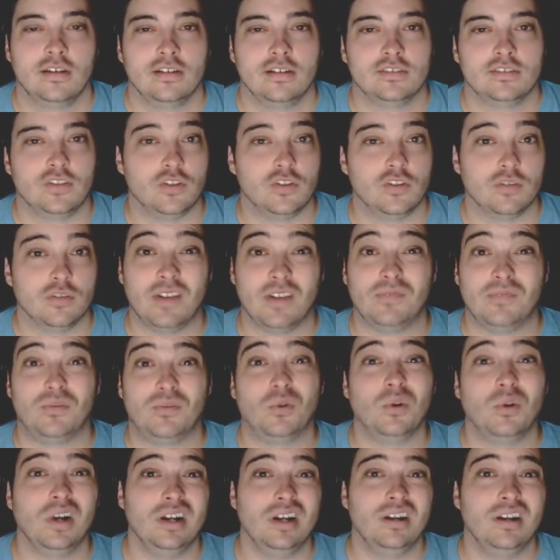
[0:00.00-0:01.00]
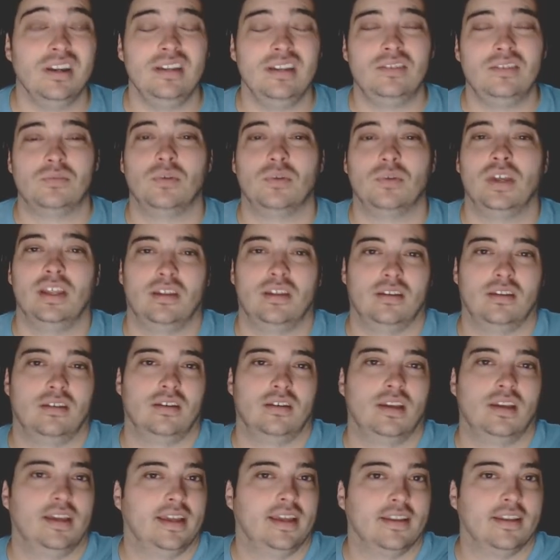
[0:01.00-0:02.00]
So you can bet 400 each week
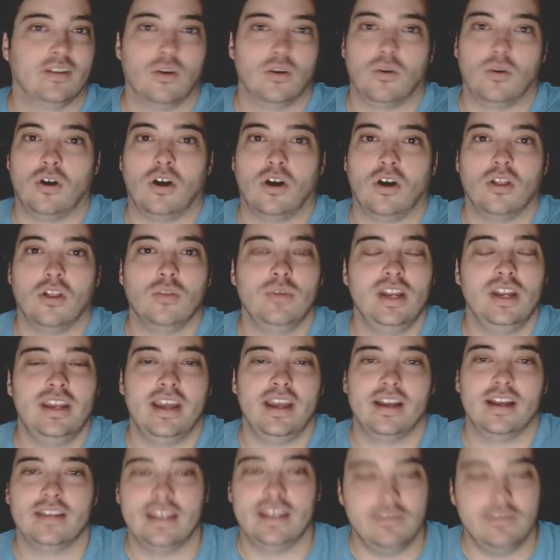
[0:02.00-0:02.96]
and go all the way down.